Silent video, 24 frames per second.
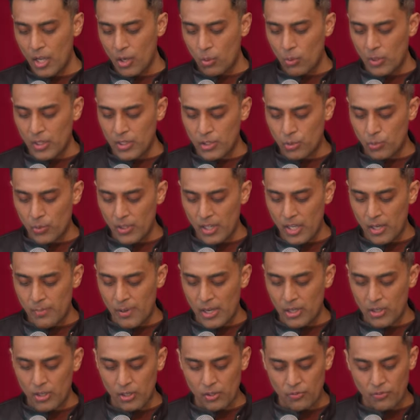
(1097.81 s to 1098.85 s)
when it's really
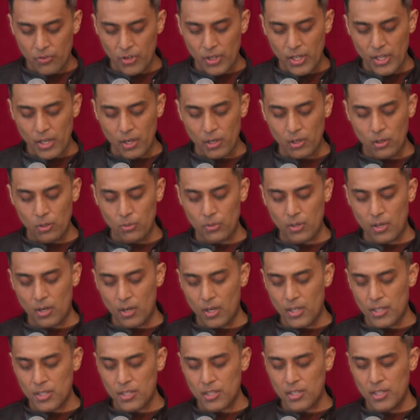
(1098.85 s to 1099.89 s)
about converting our own
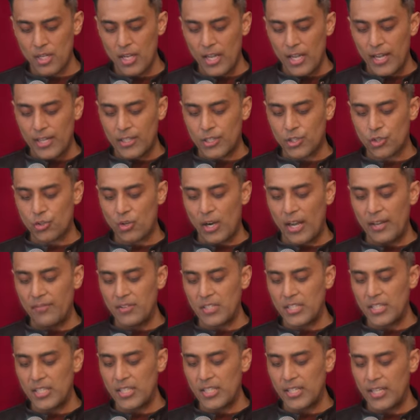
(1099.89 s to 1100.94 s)
hearts and
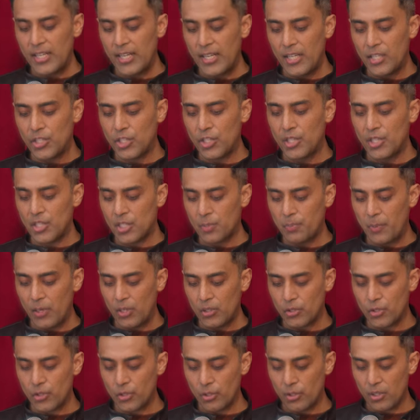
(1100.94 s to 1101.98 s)
striving to engage in a
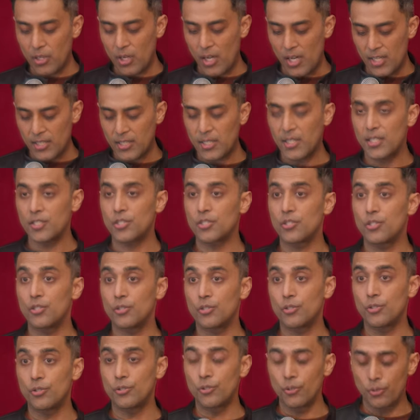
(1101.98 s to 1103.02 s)
spiritual contest
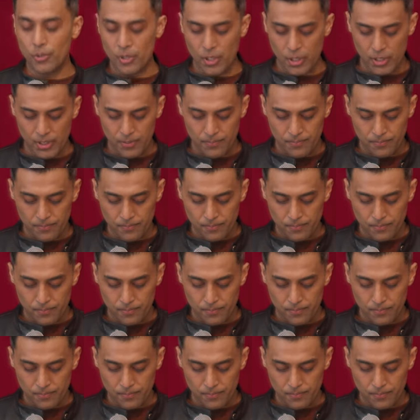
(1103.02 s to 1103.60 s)
to do good.